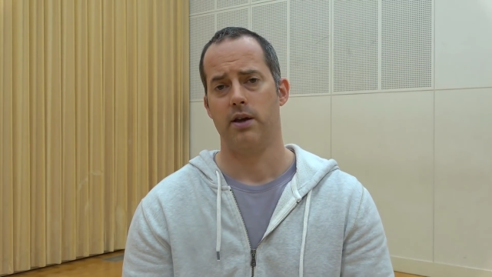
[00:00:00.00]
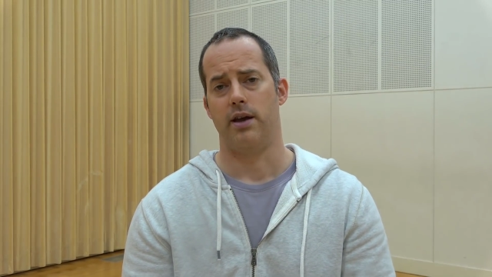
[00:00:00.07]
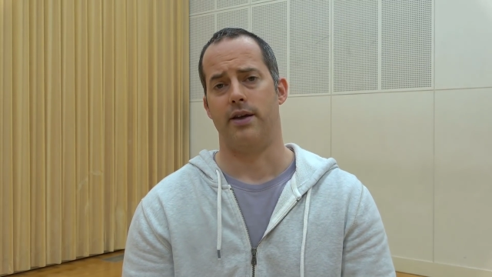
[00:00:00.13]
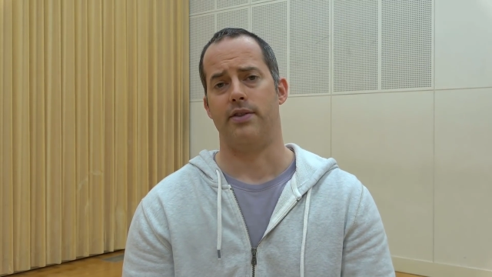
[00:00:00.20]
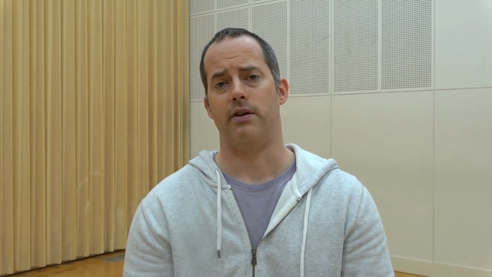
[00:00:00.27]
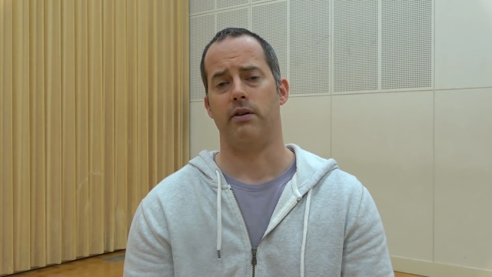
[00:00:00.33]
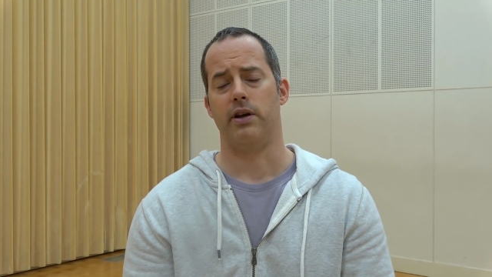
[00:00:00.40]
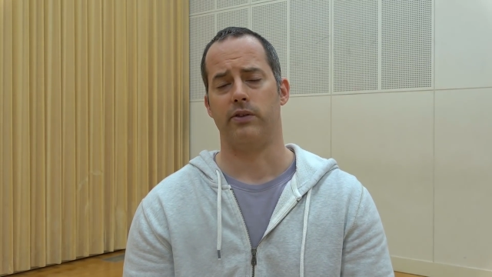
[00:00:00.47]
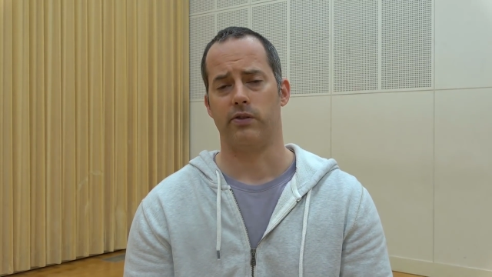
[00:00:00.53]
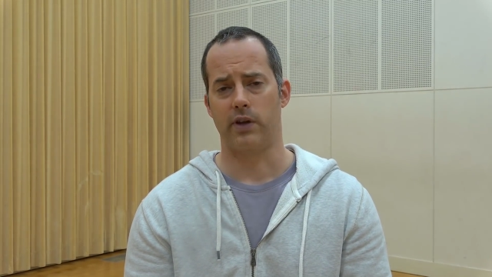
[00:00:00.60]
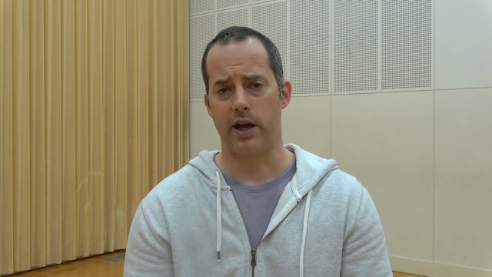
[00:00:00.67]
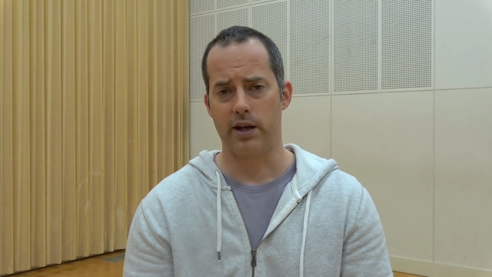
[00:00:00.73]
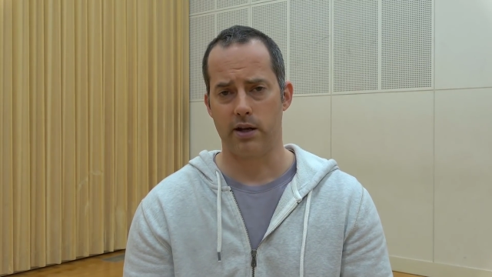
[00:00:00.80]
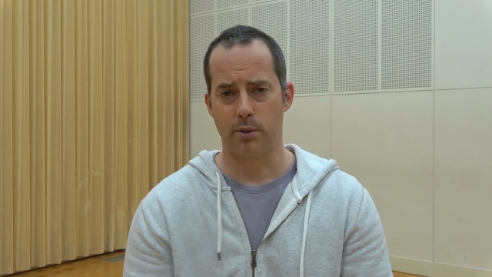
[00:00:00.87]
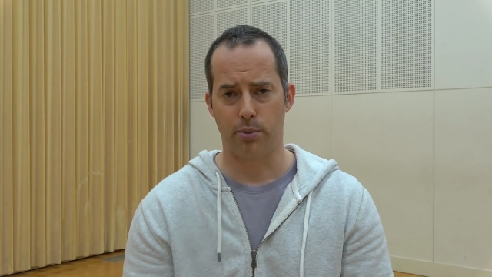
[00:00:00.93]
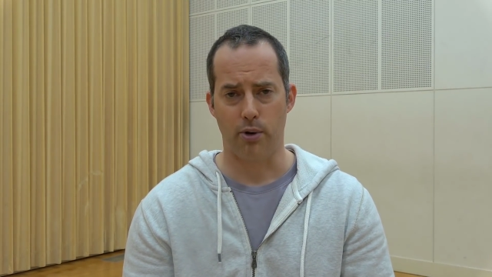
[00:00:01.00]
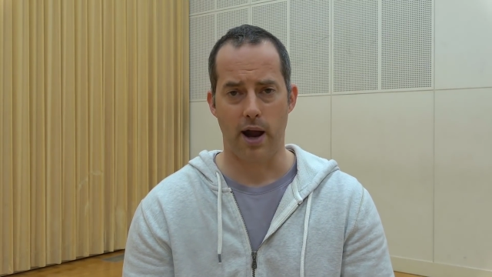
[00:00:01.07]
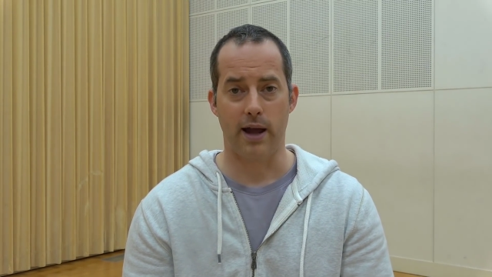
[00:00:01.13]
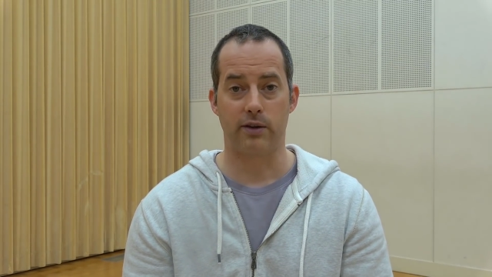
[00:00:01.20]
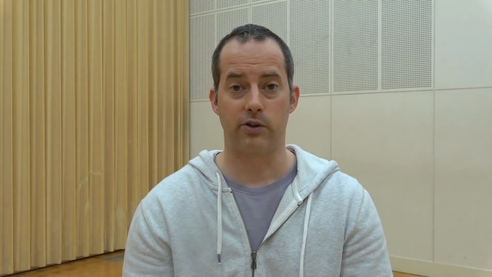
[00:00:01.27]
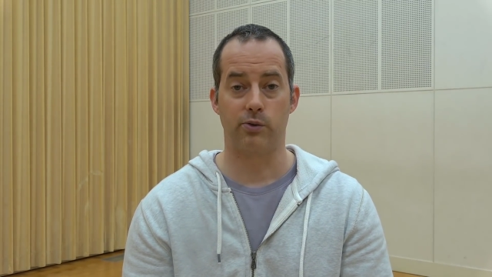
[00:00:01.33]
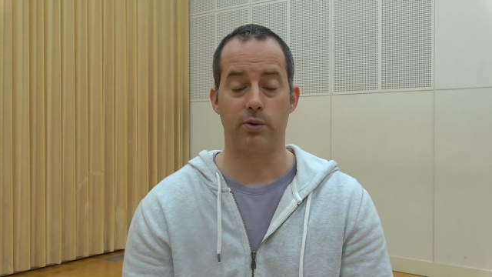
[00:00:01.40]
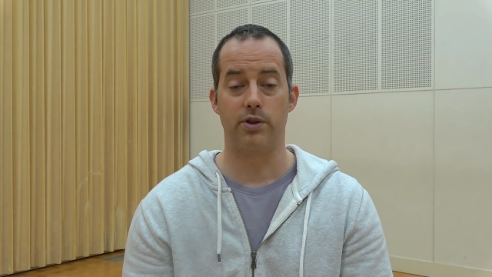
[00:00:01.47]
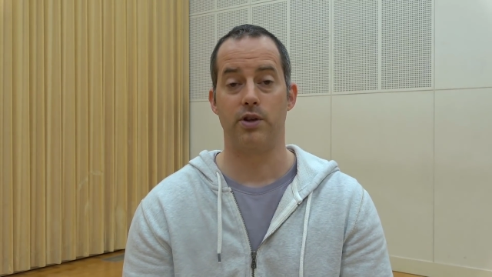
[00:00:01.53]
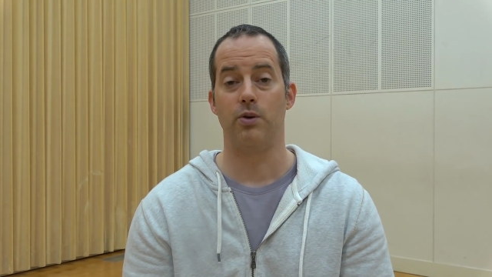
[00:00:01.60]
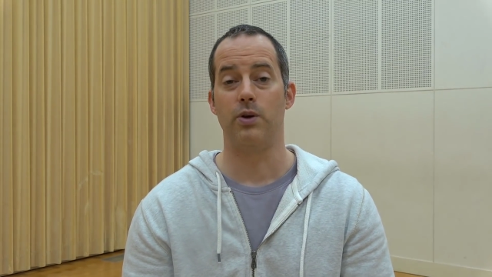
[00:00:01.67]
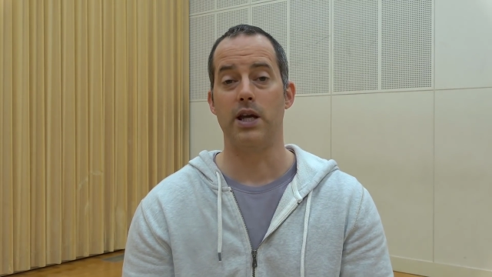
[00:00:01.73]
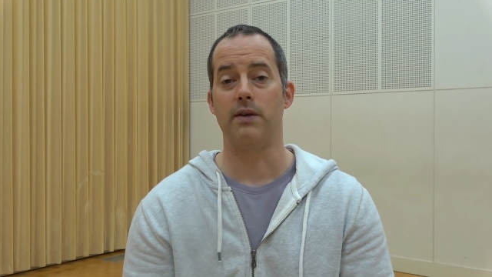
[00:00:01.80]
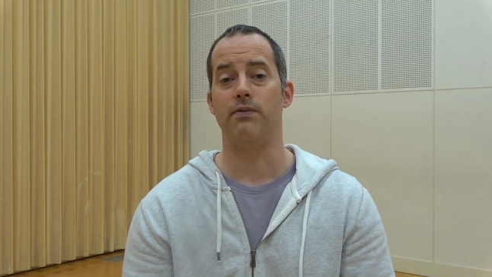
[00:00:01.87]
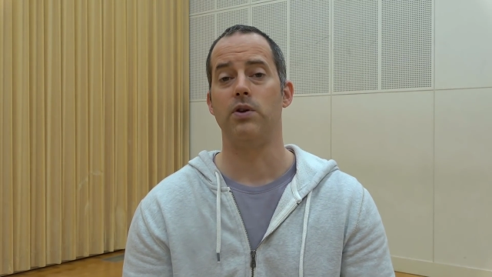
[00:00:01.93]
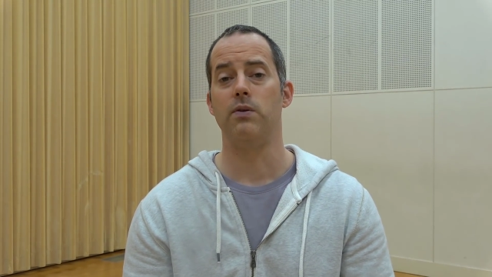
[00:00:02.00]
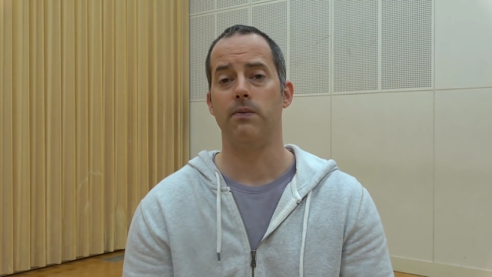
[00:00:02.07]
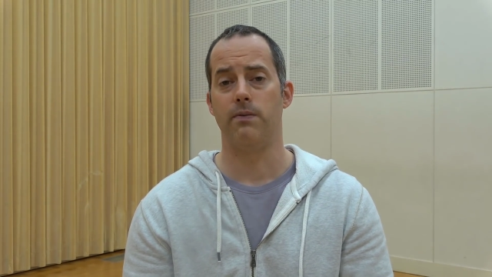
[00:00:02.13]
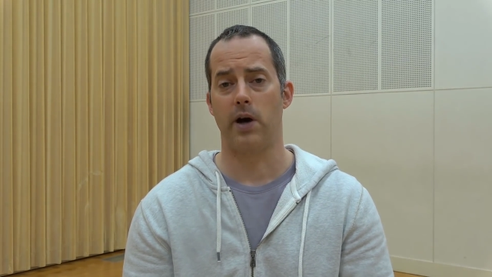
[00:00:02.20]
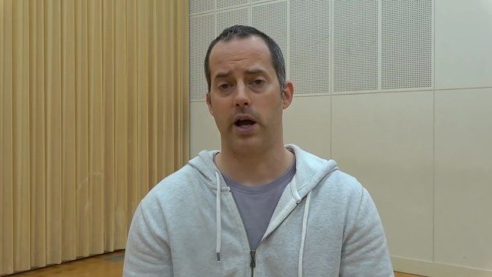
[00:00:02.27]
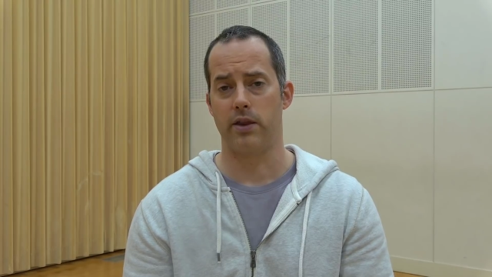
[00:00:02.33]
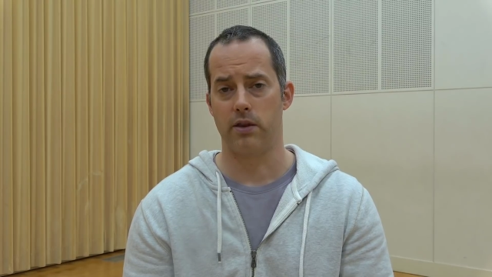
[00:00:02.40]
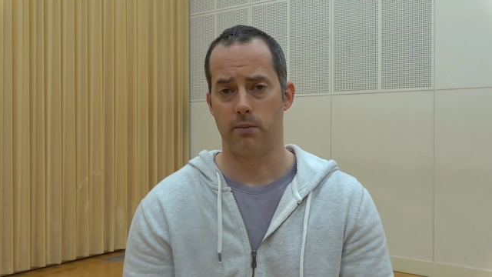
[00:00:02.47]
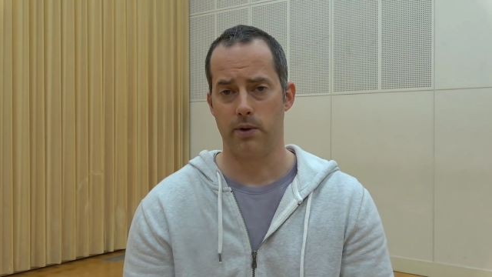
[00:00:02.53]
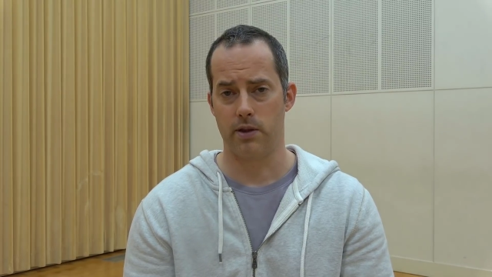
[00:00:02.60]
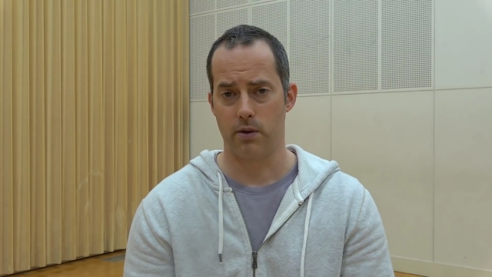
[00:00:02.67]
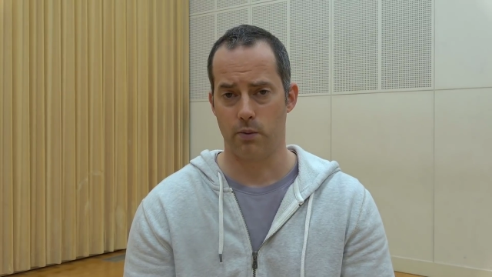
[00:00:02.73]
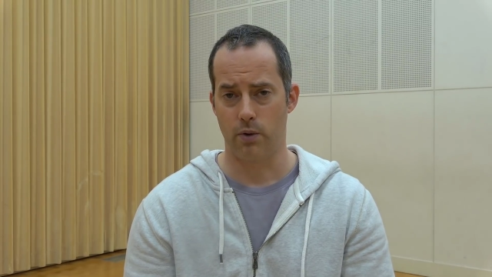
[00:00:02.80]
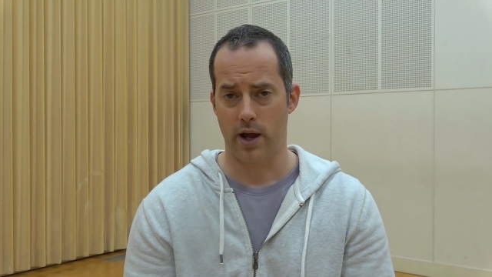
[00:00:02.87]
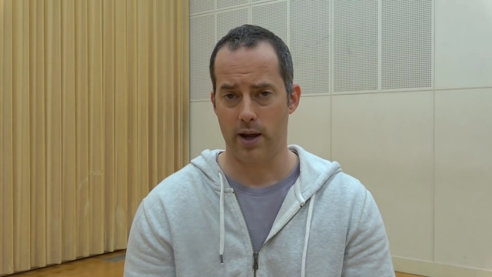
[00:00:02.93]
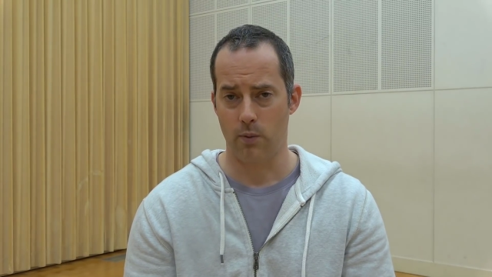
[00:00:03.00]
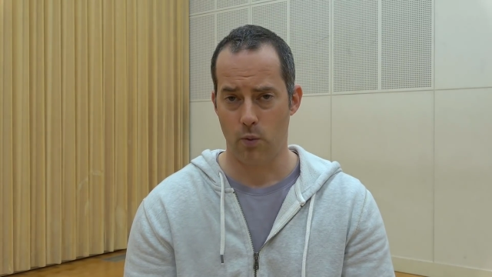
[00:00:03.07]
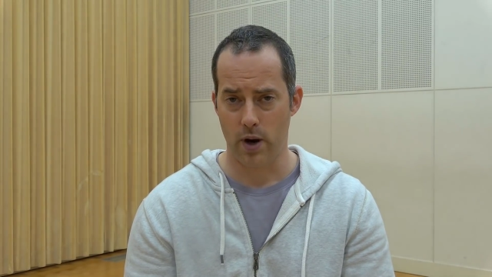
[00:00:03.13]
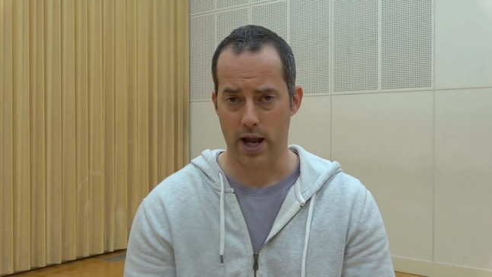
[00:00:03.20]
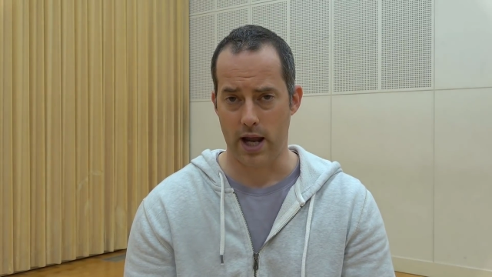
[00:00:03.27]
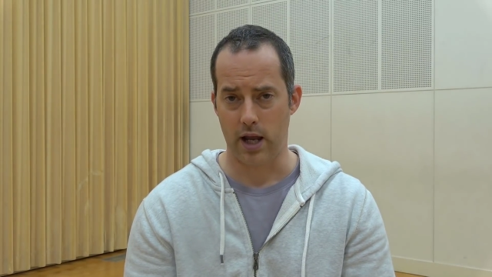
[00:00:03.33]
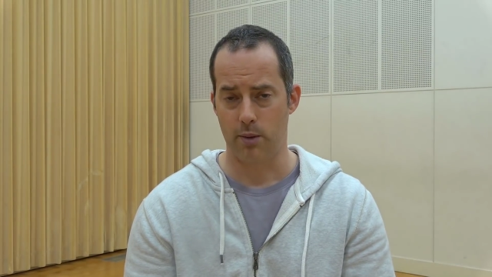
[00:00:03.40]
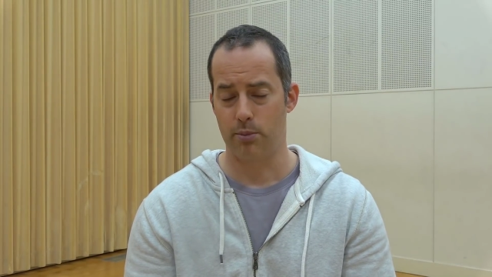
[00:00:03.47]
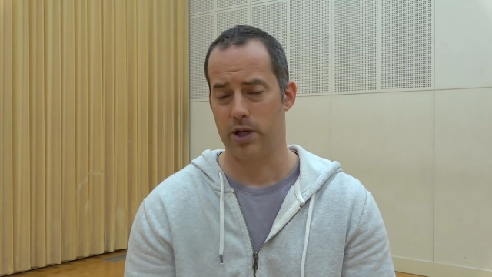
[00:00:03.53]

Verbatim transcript: and they're excited to practice with you if you find them in the right way.